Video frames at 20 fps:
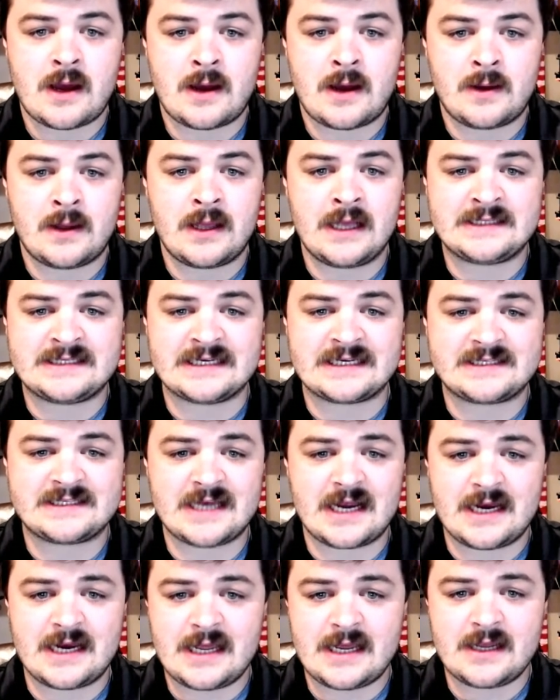It's
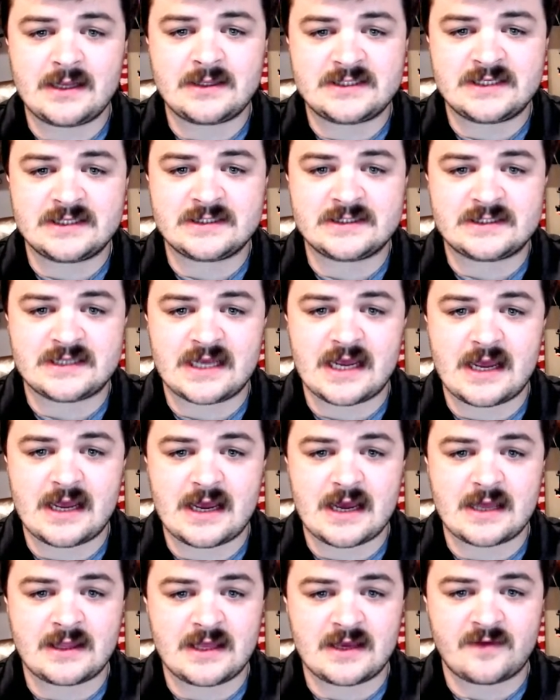exciting to
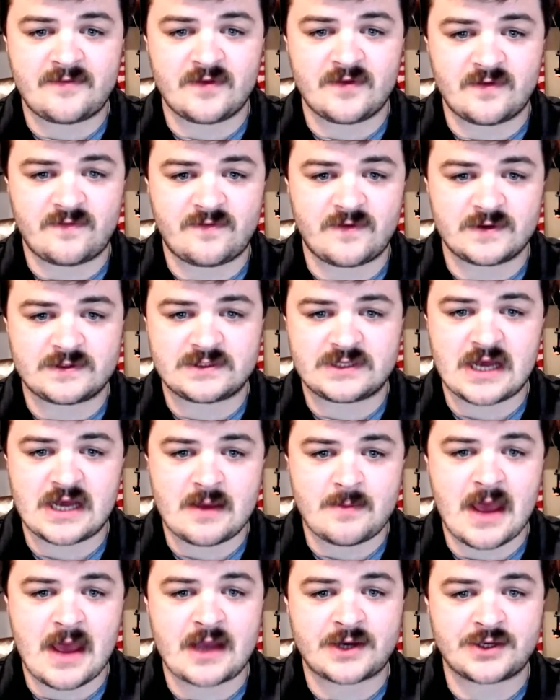say, I think for the first
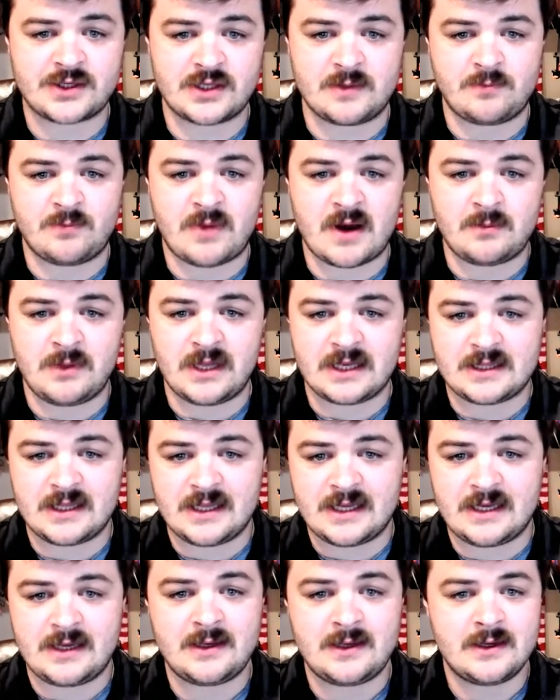time actually
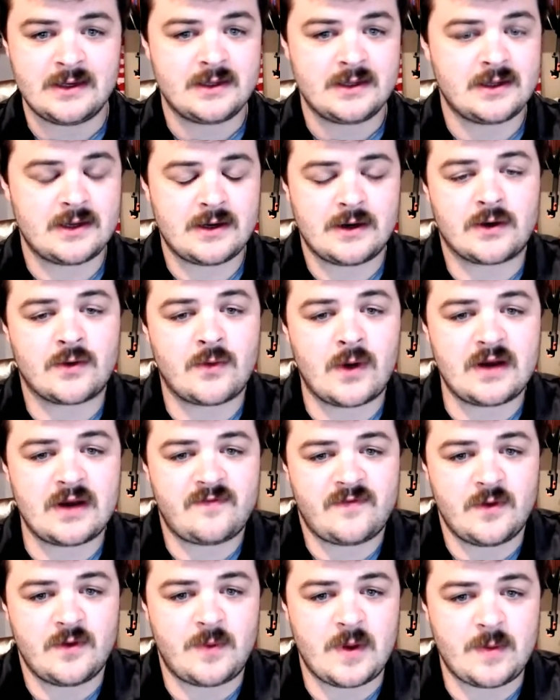publicly, there are quite a
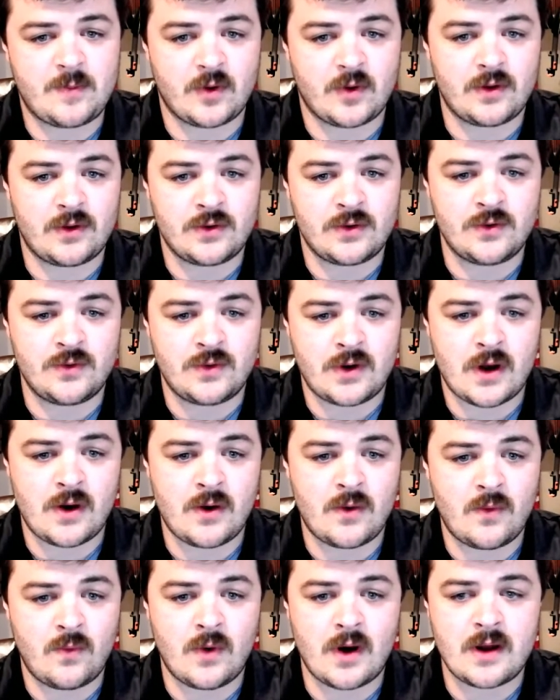few people who
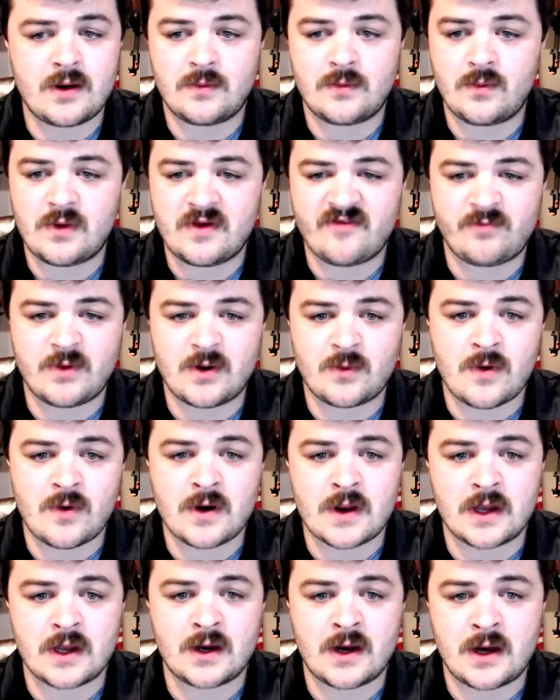know what we've been
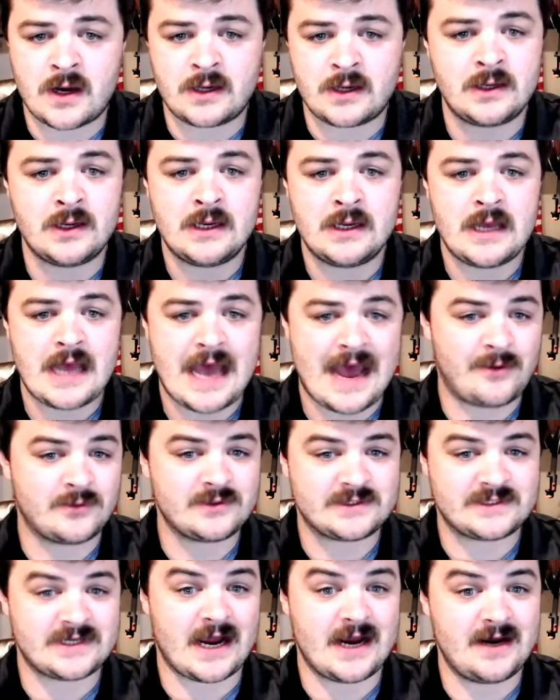working on
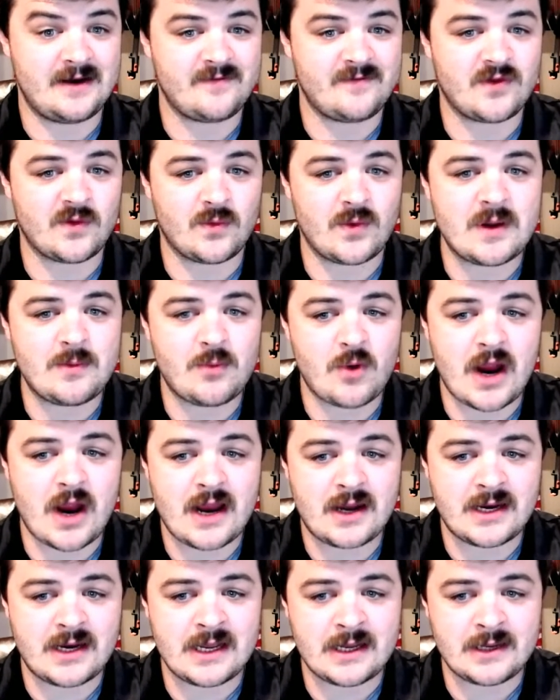outside of the
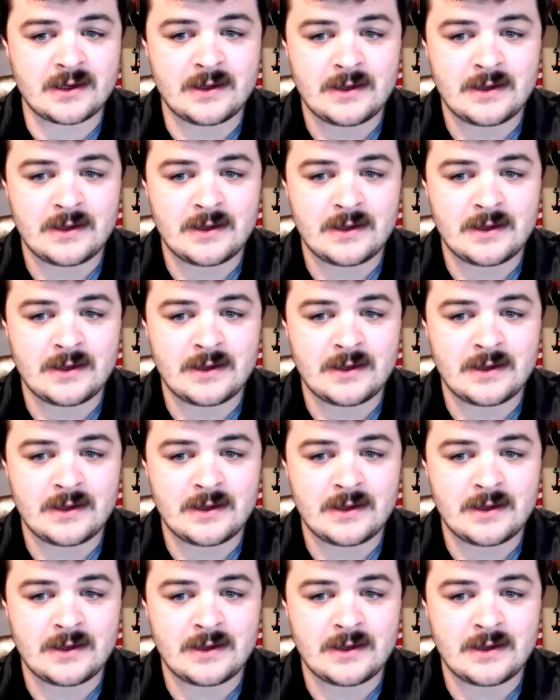rebranding.